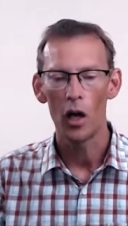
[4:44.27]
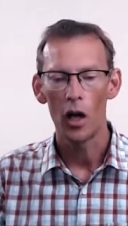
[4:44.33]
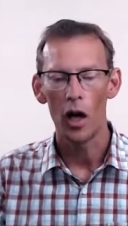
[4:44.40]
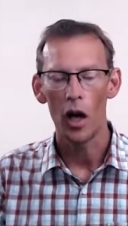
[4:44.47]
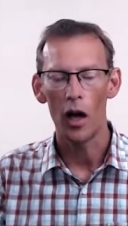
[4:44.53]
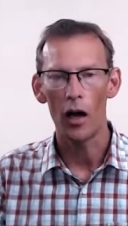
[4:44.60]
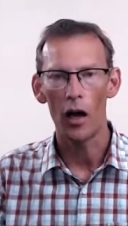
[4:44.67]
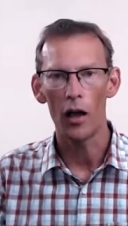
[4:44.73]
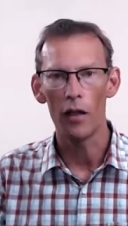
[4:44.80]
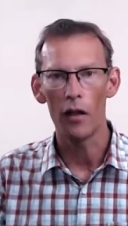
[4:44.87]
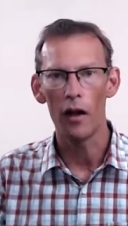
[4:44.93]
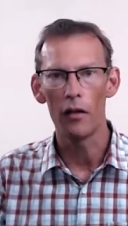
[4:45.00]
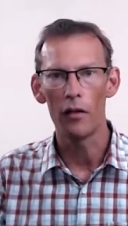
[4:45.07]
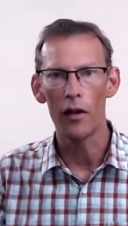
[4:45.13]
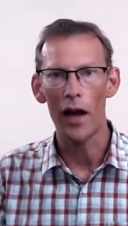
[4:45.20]
Uh, and,
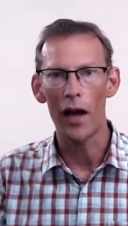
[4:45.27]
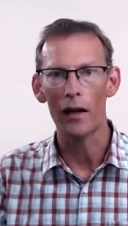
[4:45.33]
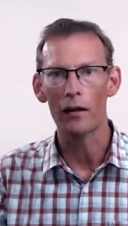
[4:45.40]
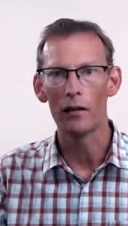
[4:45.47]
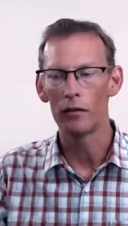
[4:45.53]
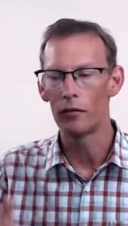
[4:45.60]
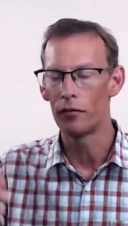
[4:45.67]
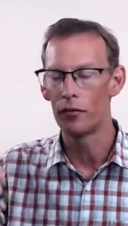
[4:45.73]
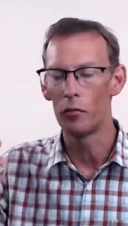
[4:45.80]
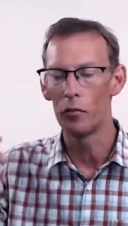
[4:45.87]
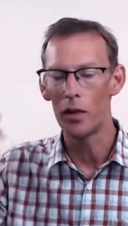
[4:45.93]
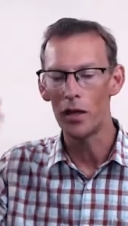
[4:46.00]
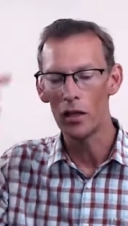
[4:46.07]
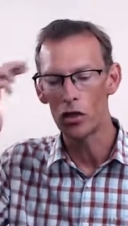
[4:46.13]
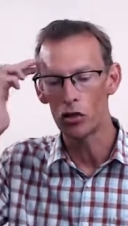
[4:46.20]
and that for
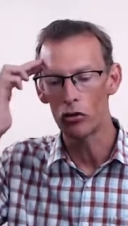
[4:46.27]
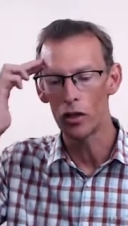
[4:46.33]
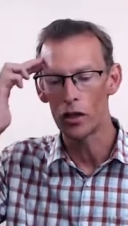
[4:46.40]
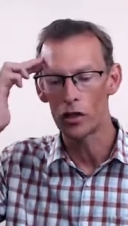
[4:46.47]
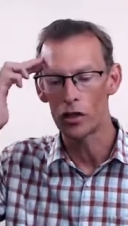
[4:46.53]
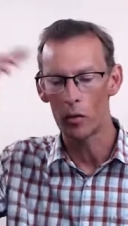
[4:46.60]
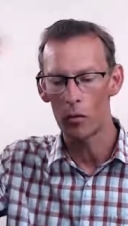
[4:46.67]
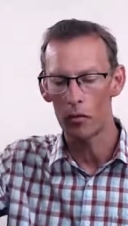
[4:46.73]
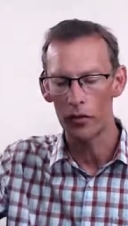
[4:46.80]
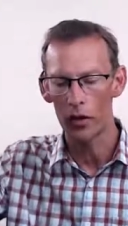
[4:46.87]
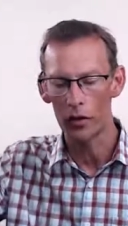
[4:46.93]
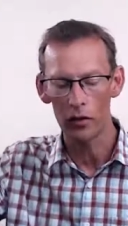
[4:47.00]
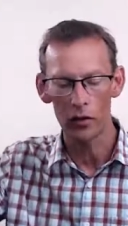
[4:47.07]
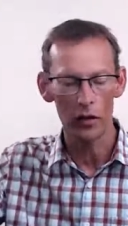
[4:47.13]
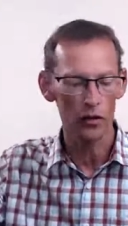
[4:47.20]
me triggered
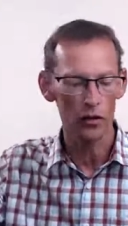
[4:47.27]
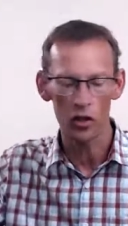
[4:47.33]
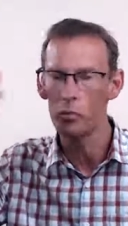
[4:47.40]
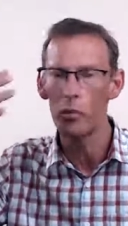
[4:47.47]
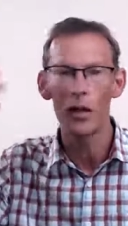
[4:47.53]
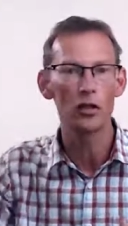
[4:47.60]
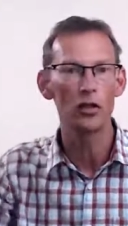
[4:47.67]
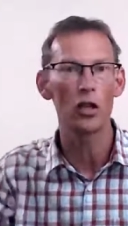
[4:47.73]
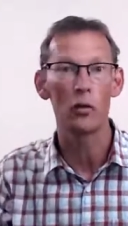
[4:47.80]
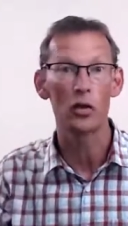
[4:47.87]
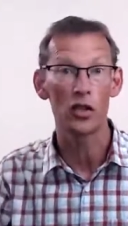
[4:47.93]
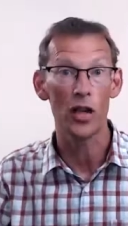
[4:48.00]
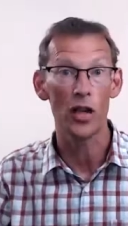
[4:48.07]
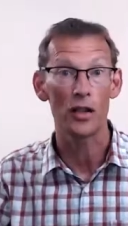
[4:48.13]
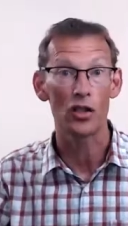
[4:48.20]
something that just made so much
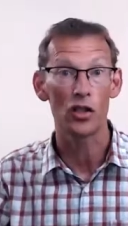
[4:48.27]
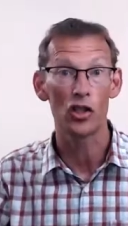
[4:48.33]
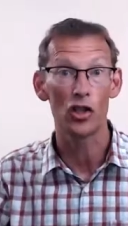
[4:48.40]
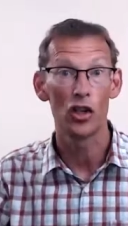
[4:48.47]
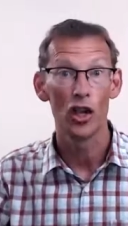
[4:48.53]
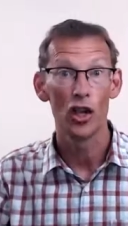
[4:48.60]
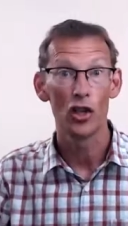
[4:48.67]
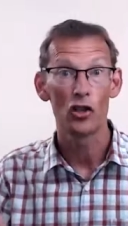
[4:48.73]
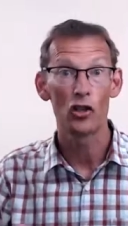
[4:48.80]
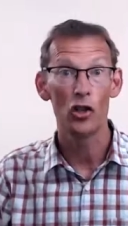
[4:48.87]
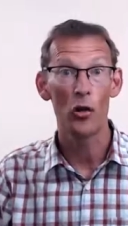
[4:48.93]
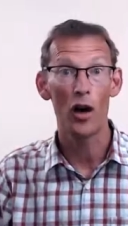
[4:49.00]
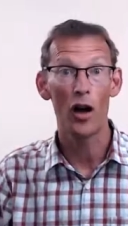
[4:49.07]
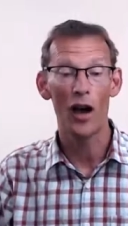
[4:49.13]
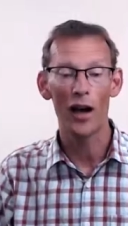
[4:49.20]
sense.
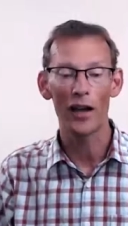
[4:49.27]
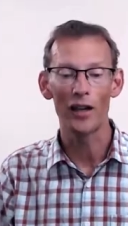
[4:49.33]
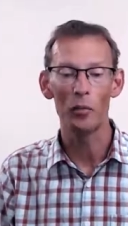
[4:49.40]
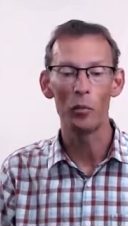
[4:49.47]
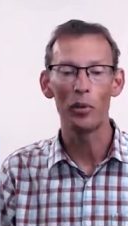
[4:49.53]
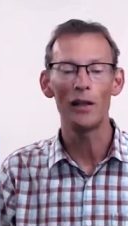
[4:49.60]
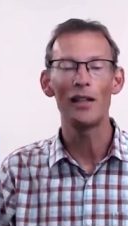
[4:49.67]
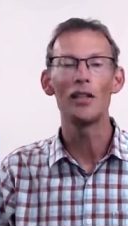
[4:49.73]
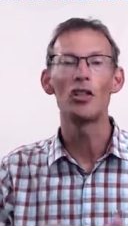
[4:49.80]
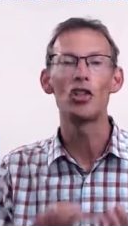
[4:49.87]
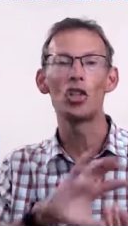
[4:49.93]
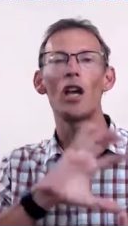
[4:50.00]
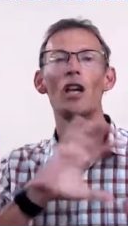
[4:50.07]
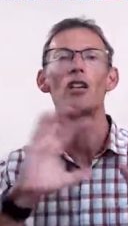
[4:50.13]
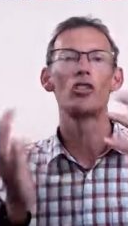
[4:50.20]
So I, I completely
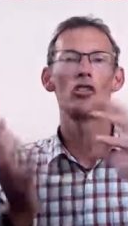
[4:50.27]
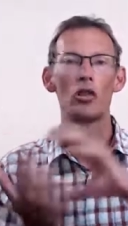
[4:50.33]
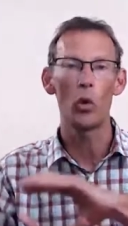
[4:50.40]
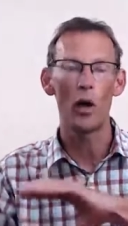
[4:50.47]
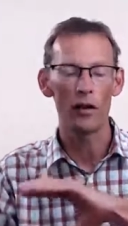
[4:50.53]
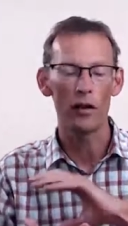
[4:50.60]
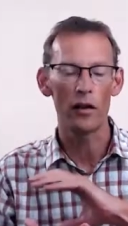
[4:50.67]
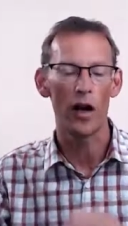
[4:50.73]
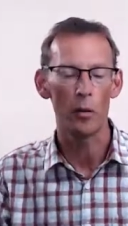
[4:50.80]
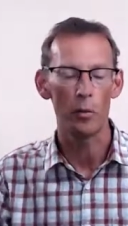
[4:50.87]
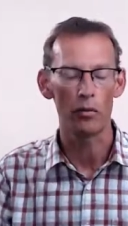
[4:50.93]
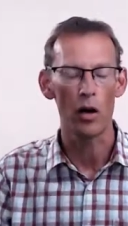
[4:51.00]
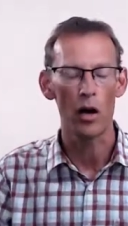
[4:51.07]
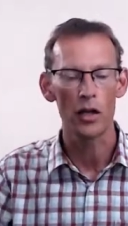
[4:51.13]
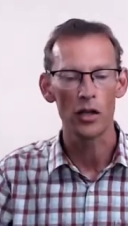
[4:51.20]
changed the way that I
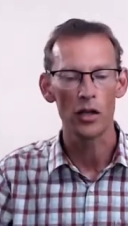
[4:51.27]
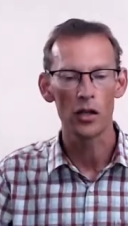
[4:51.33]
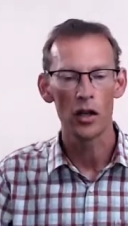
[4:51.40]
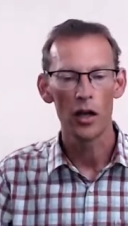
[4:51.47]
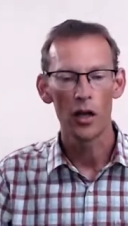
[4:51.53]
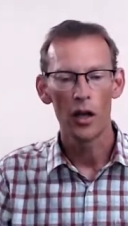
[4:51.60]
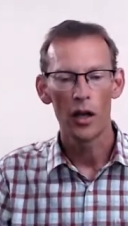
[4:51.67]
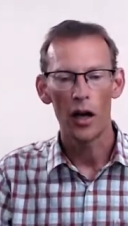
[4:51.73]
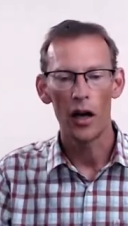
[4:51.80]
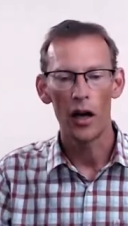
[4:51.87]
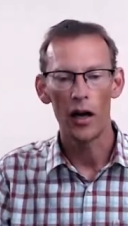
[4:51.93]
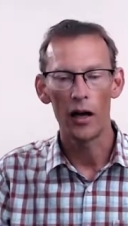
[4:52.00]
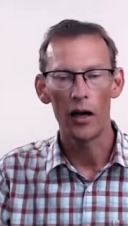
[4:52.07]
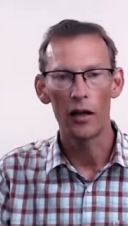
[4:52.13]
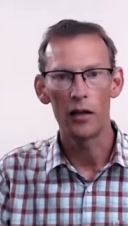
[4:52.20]
priced
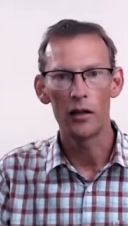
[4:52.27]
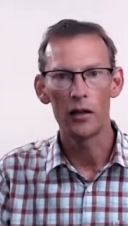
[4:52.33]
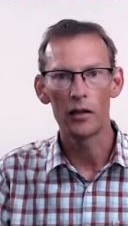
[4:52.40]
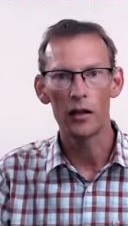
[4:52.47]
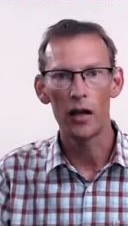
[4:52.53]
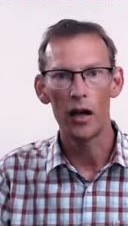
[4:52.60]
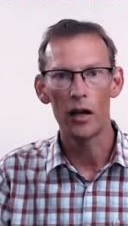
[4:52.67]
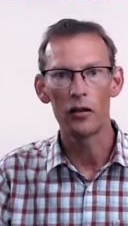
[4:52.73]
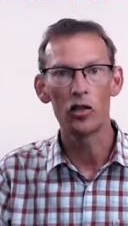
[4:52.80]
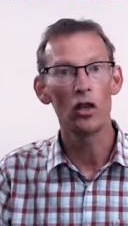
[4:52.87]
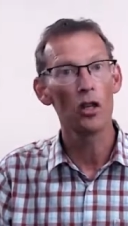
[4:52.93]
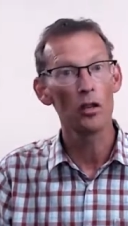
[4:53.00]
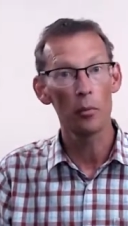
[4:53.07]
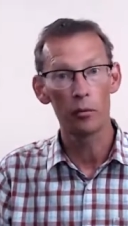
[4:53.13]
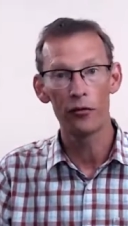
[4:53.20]
and, and
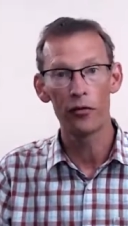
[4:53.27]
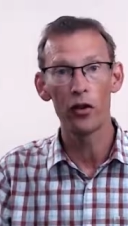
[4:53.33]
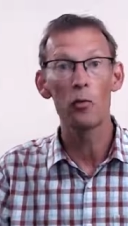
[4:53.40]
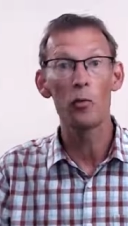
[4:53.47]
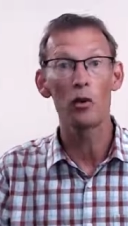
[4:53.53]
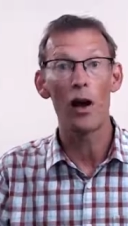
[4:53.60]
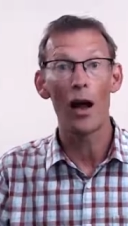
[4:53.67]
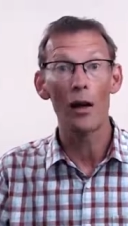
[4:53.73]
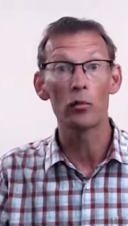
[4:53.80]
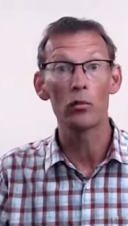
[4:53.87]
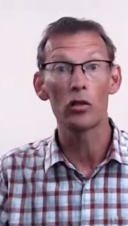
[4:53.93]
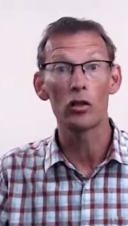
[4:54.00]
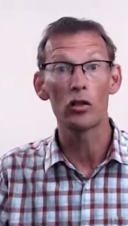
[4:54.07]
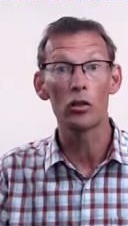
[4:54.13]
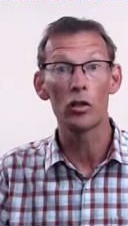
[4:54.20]
turned the firm
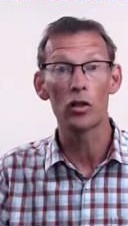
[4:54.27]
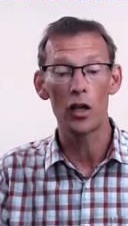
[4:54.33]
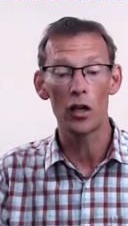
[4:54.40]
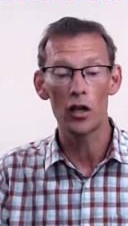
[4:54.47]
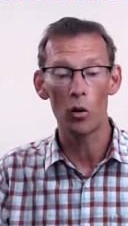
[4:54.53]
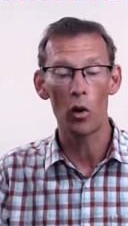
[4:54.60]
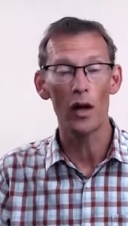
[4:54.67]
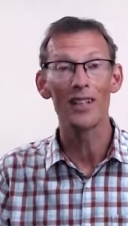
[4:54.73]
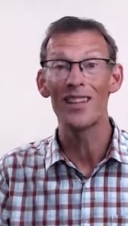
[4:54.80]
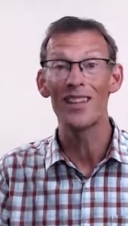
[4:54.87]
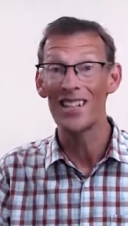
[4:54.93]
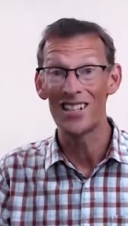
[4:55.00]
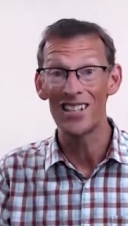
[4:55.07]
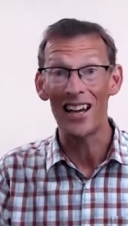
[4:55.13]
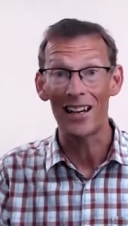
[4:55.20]
around to a stage where I could
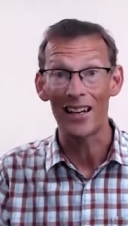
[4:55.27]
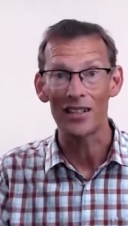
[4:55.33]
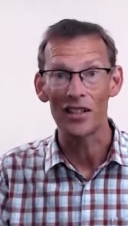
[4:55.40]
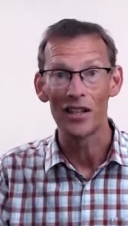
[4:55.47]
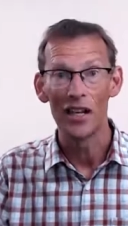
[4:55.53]
then sell it.